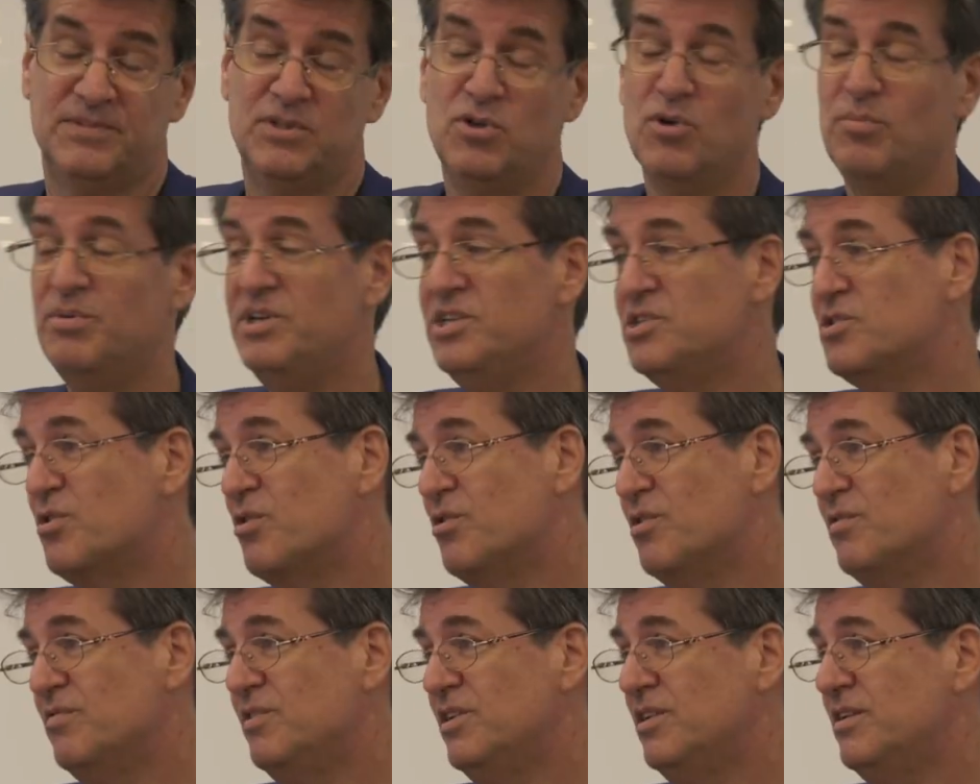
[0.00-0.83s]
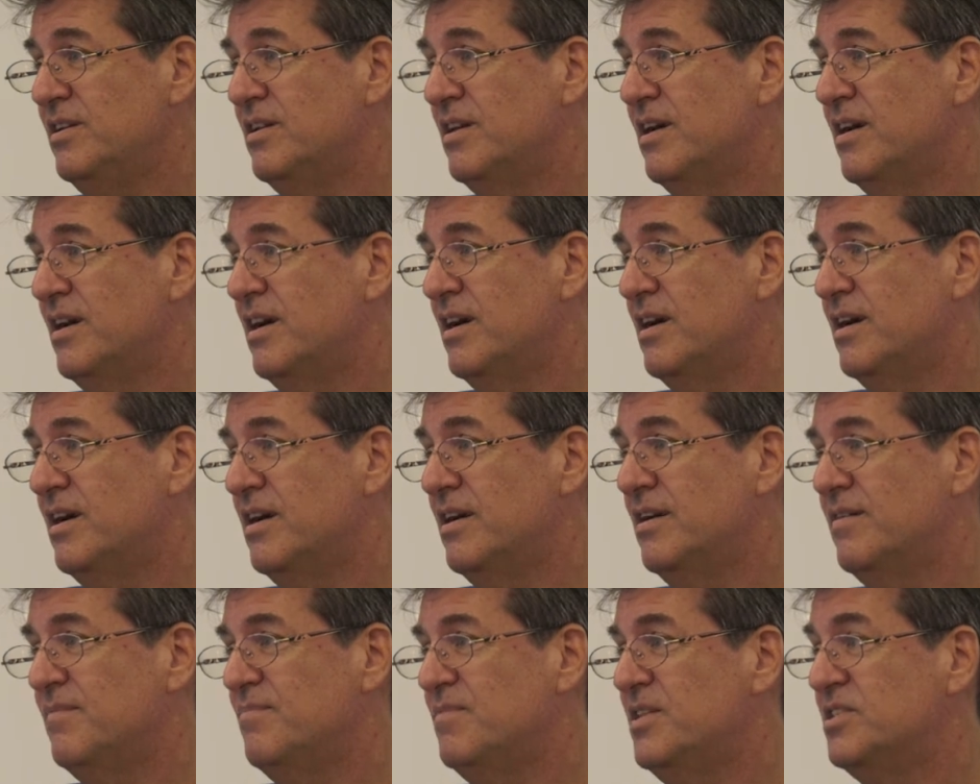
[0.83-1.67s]
Nobody's heard of it.
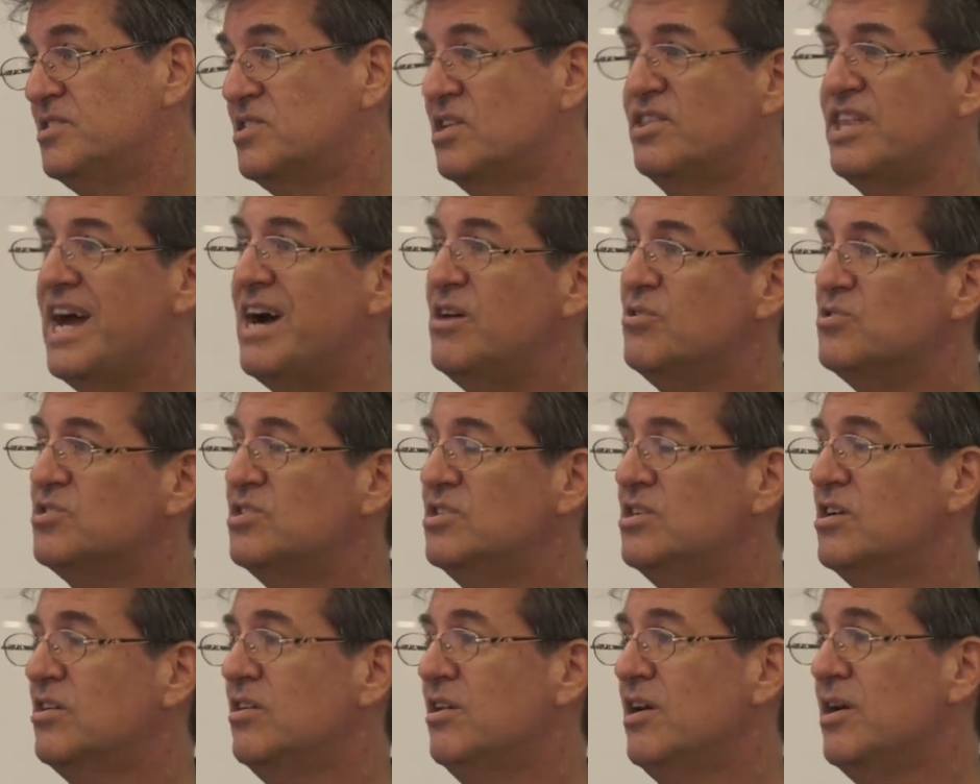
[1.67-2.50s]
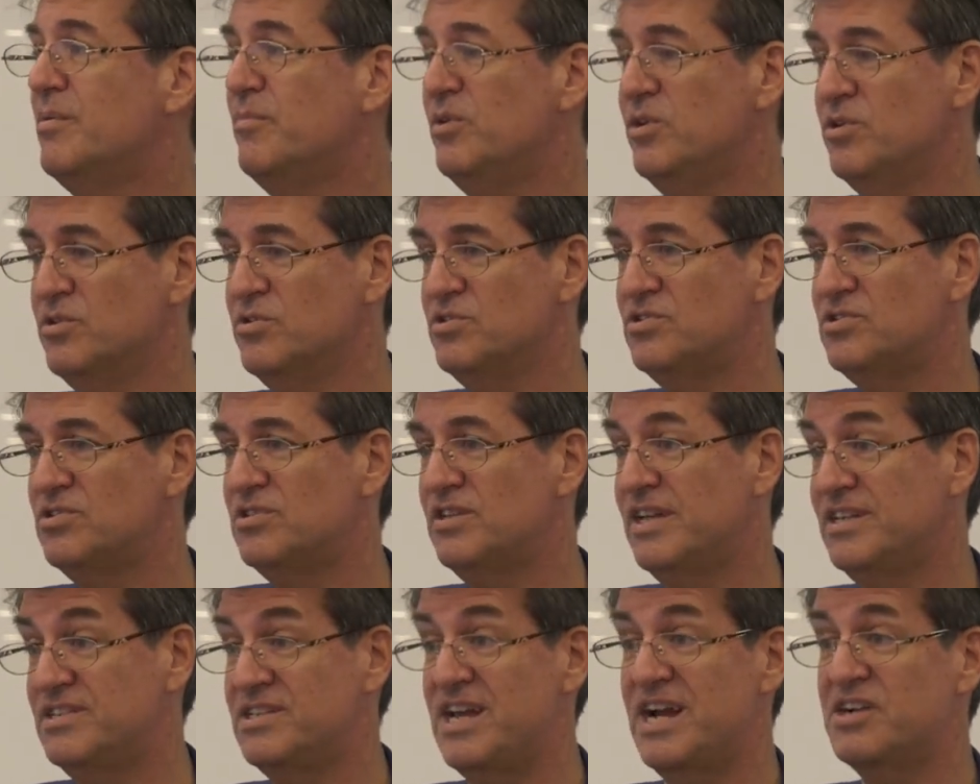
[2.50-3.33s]
Uh, it's a thousand
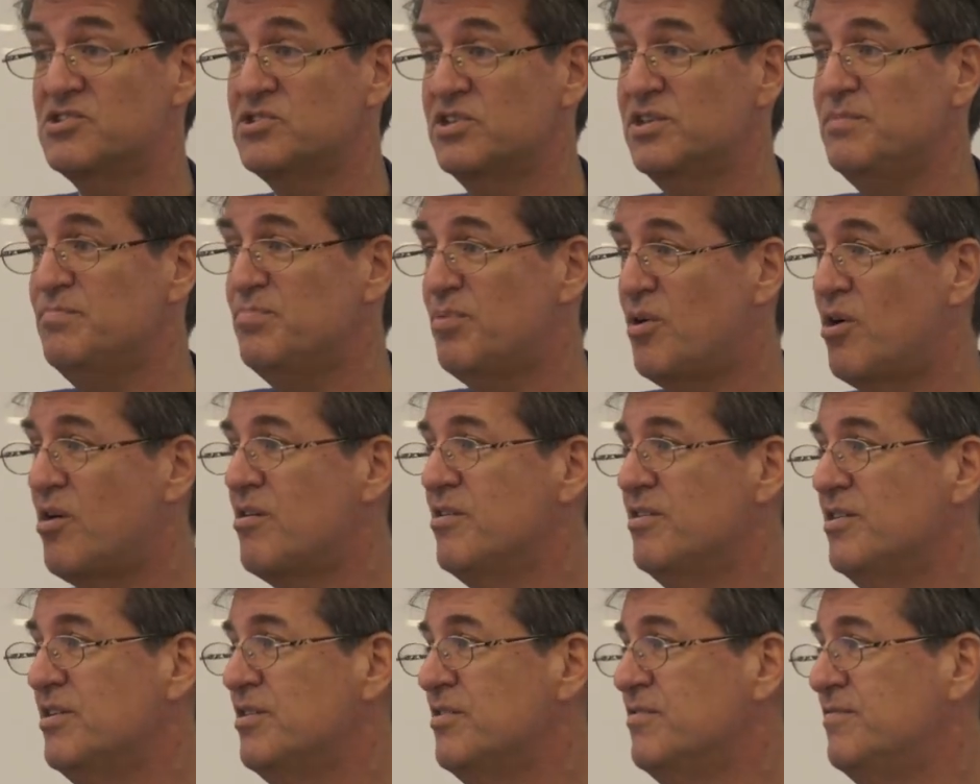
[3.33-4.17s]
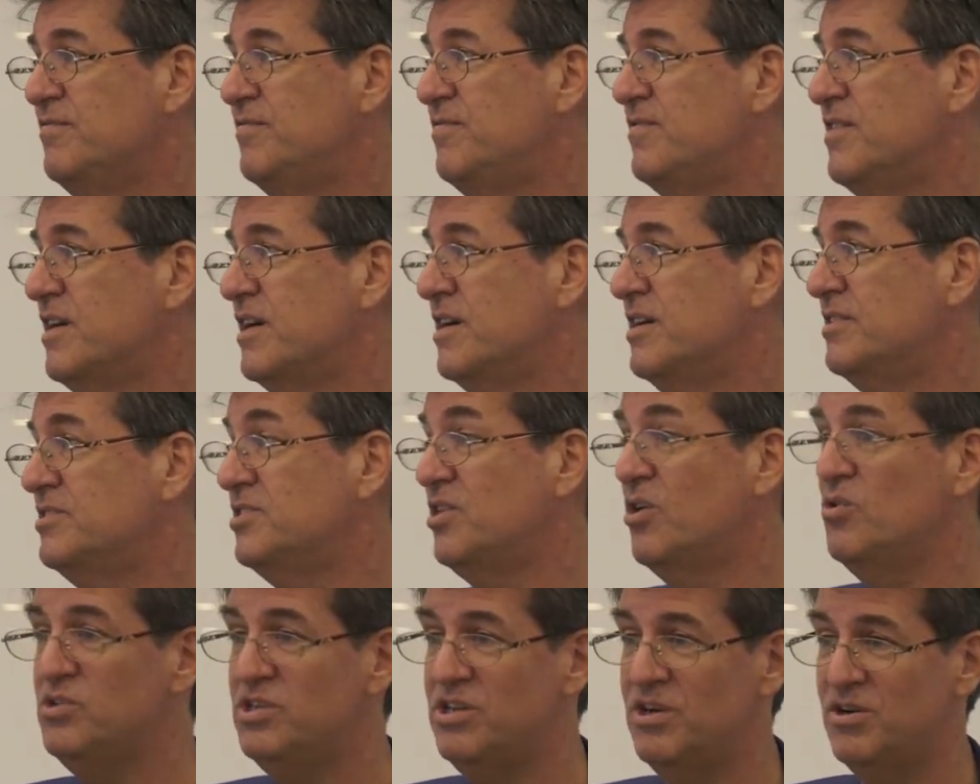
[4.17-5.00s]
kilometers. It's actually part of uh,
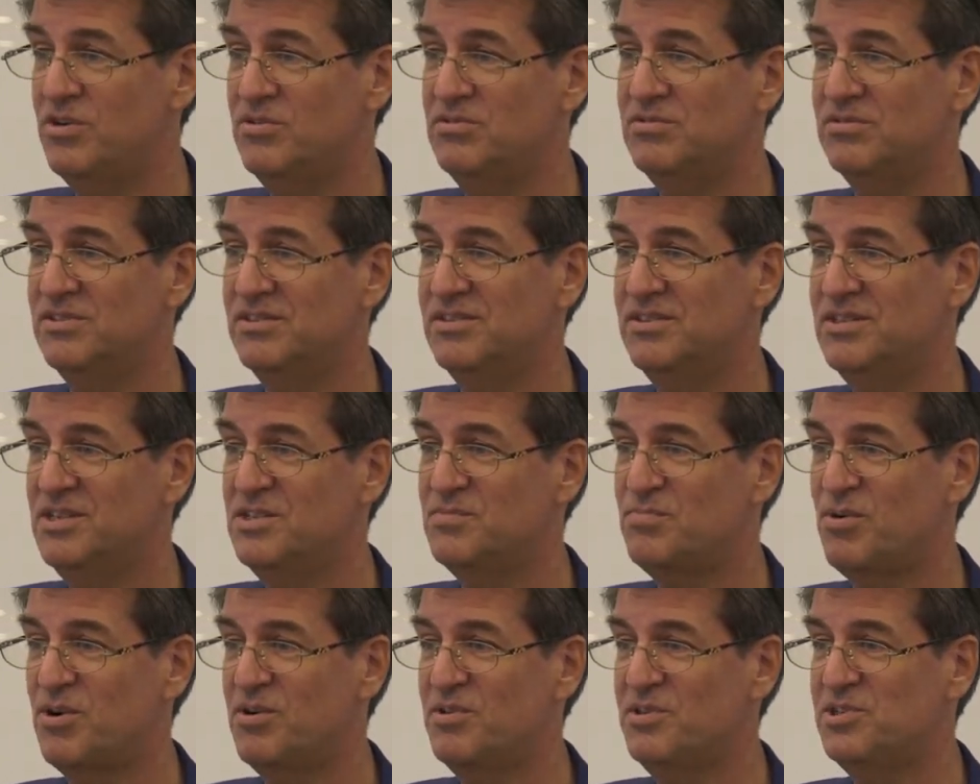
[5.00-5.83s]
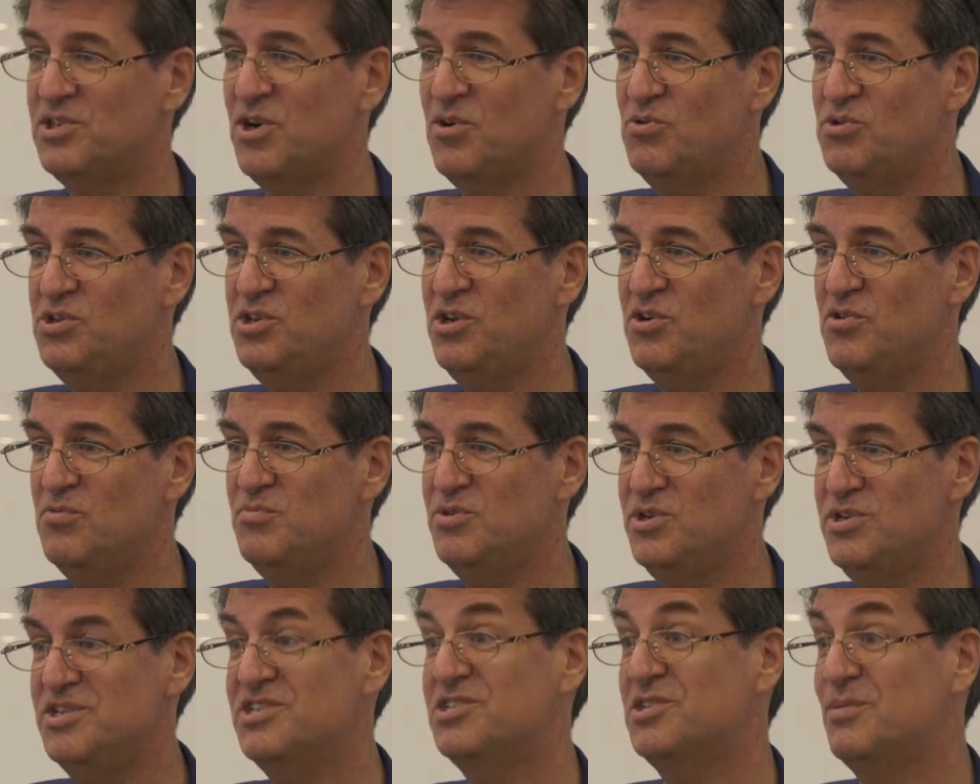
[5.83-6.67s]
Tokyo. It's part of the Tokyo
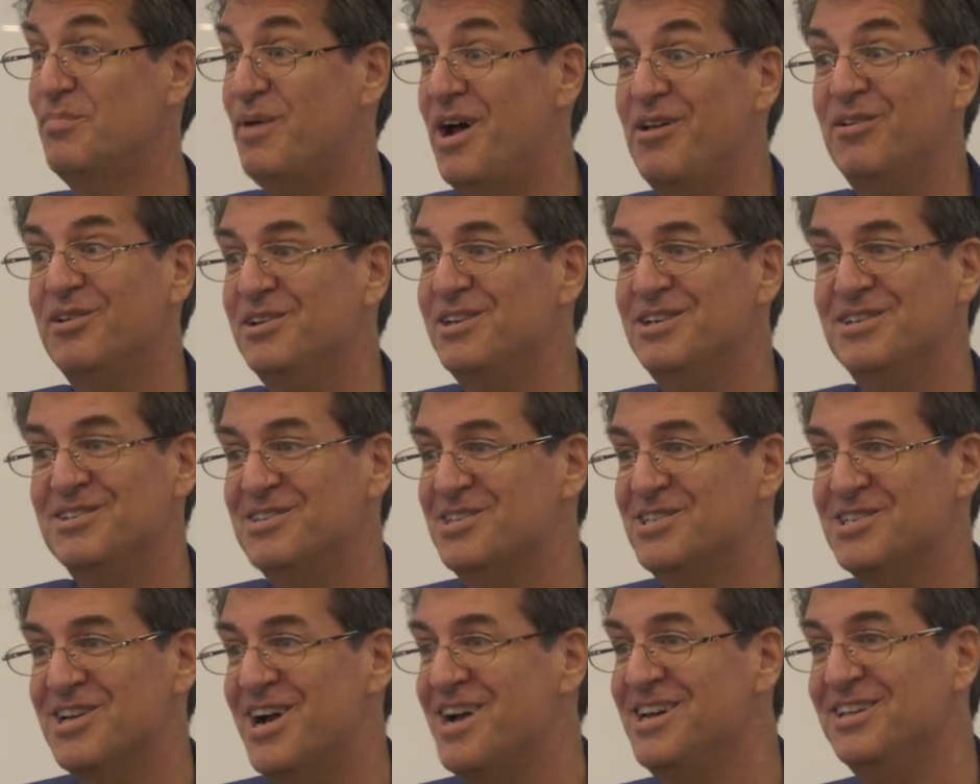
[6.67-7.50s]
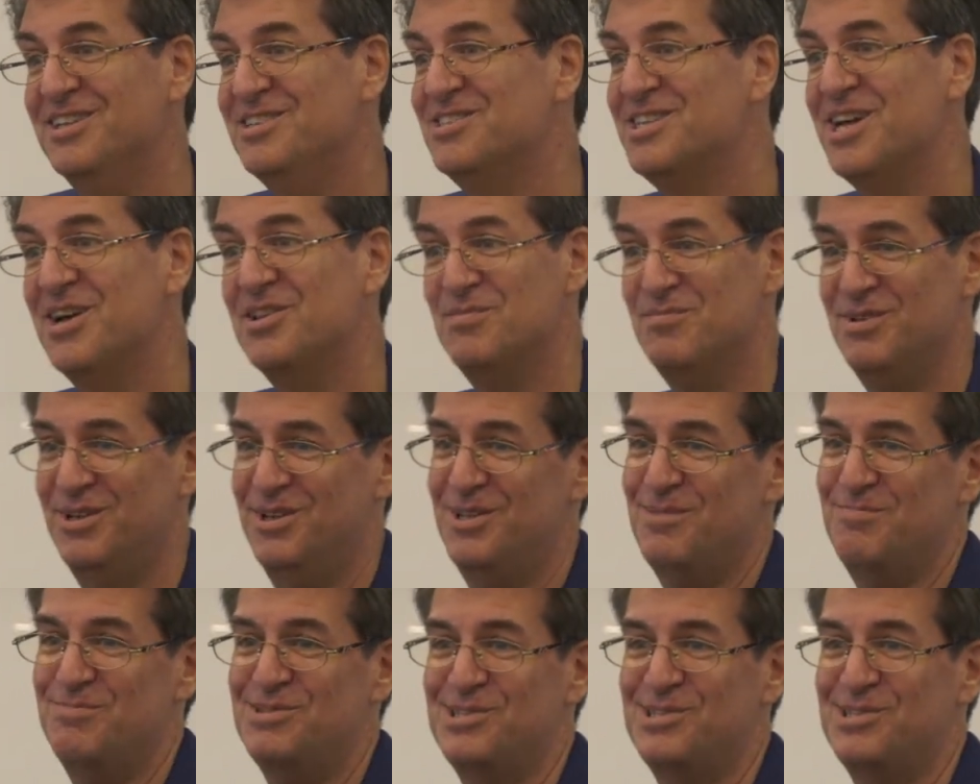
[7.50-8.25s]
municipality. It's these islands out in the middle of the